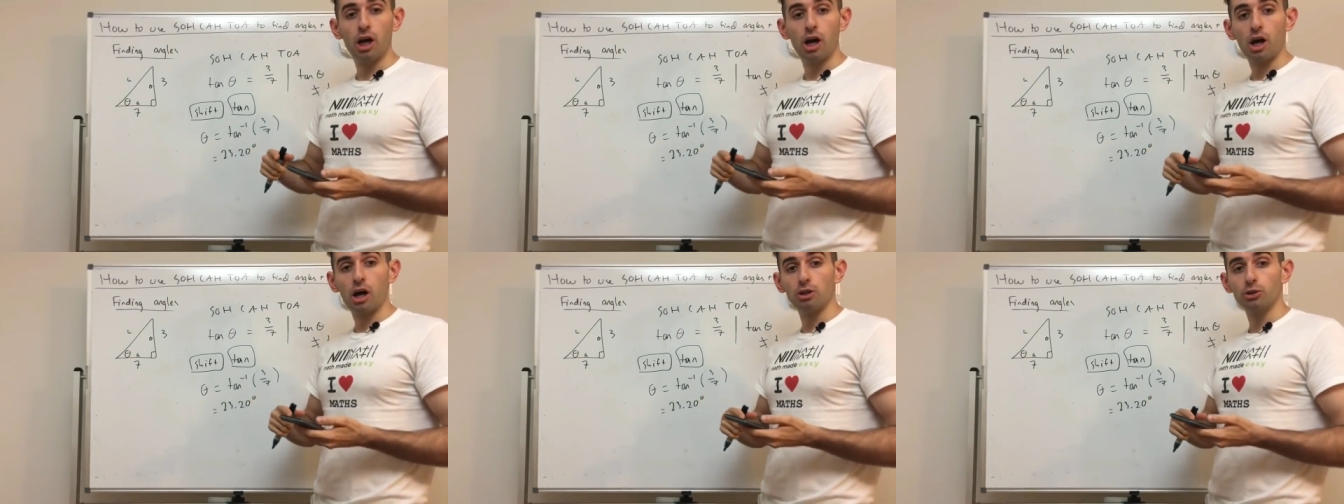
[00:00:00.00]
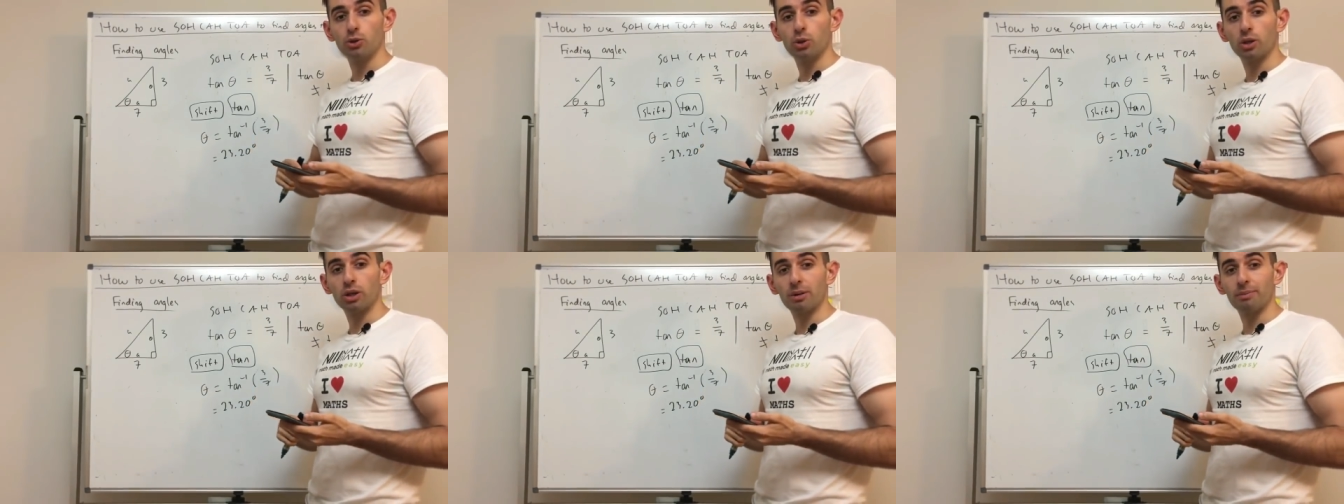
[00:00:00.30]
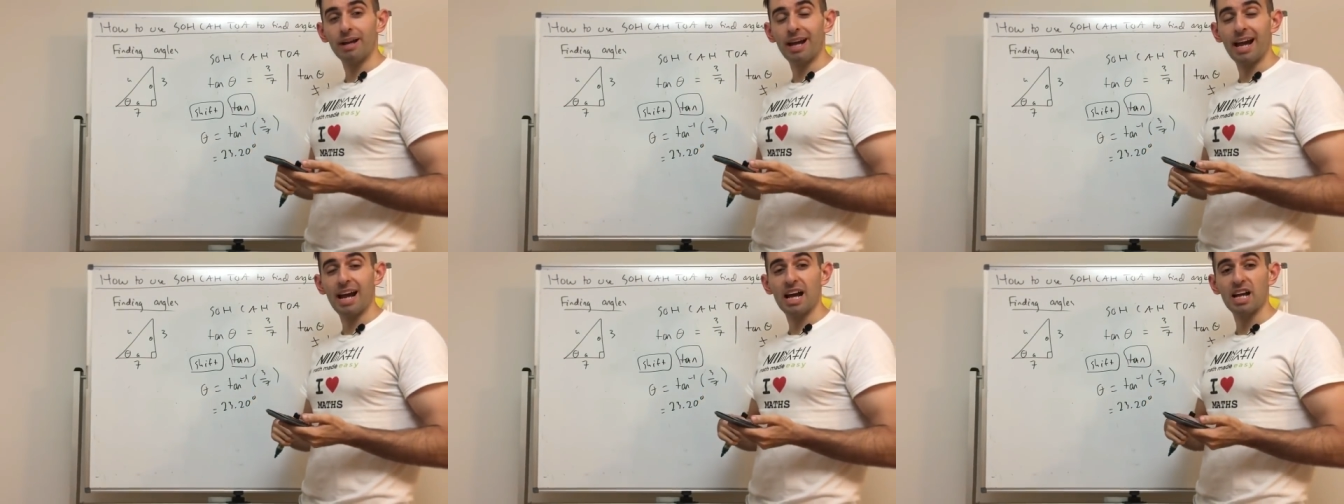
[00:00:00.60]
I'll talk
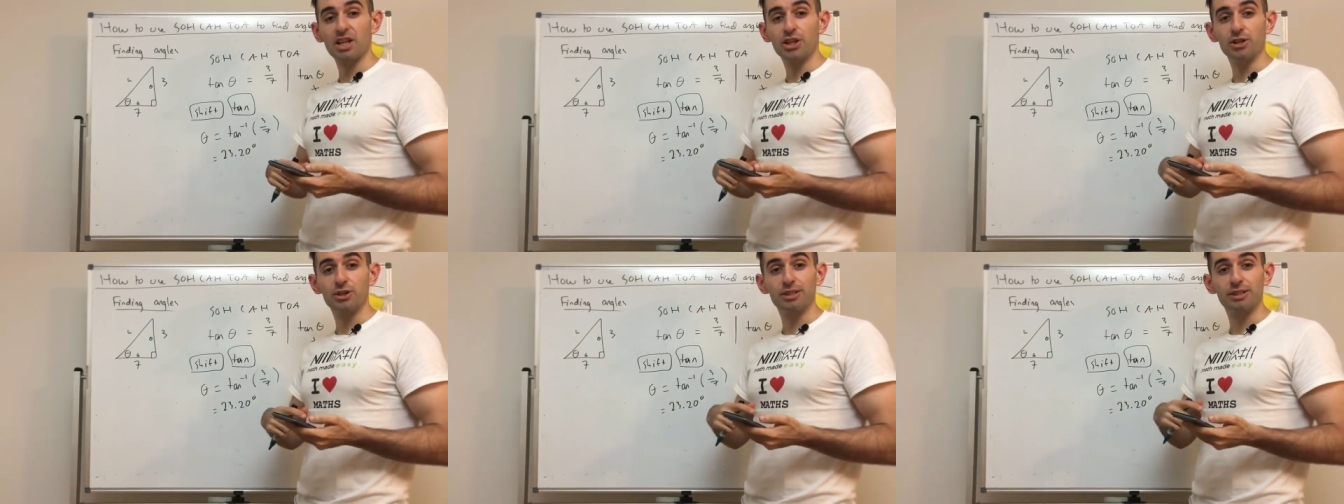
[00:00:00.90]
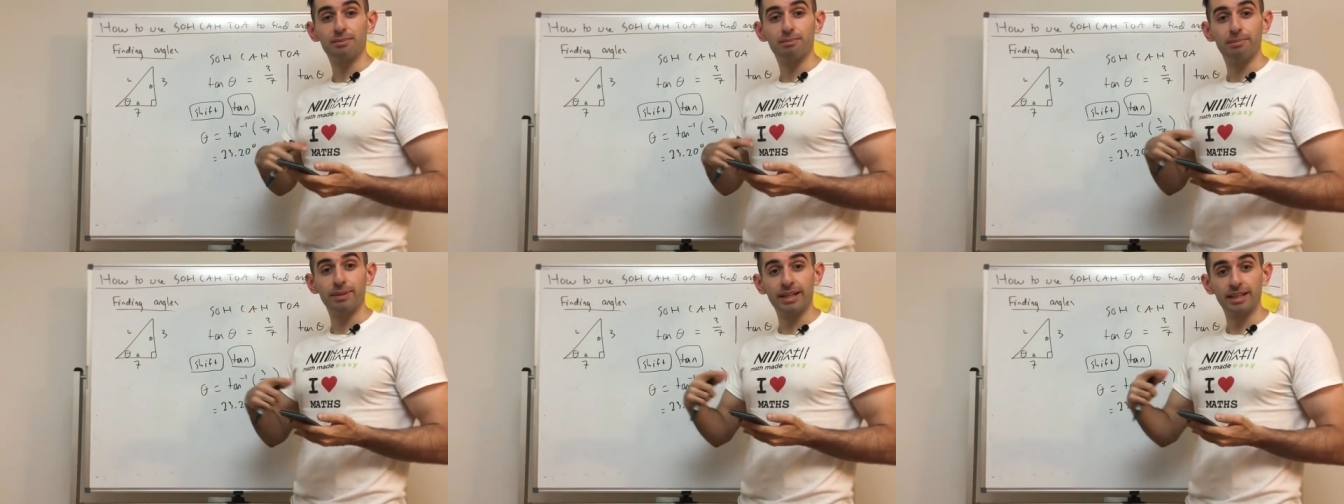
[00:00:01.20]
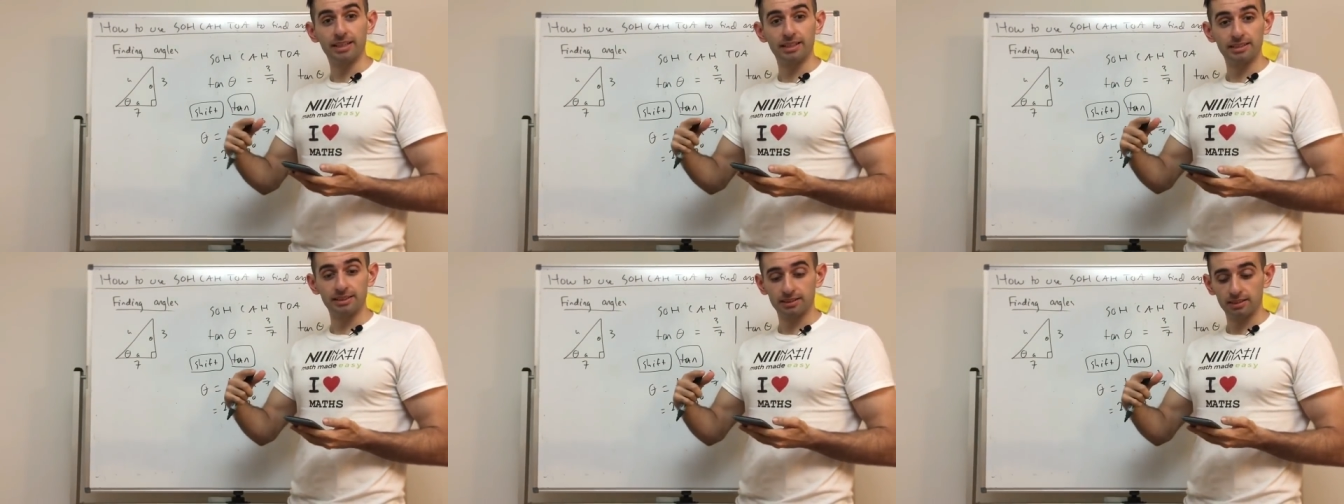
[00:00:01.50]
about how to use
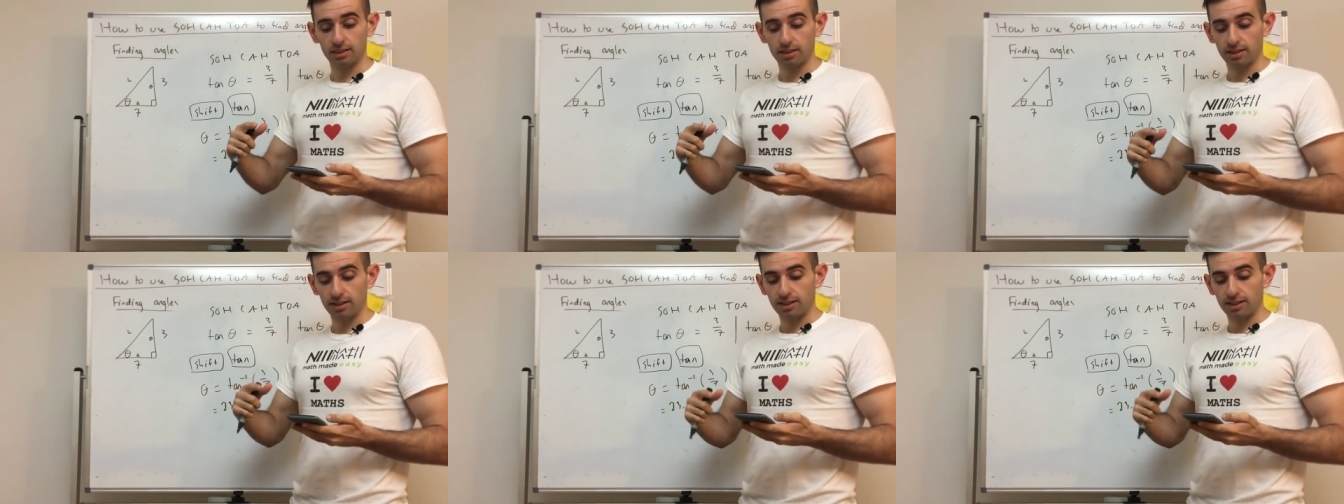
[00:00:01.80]
minutes,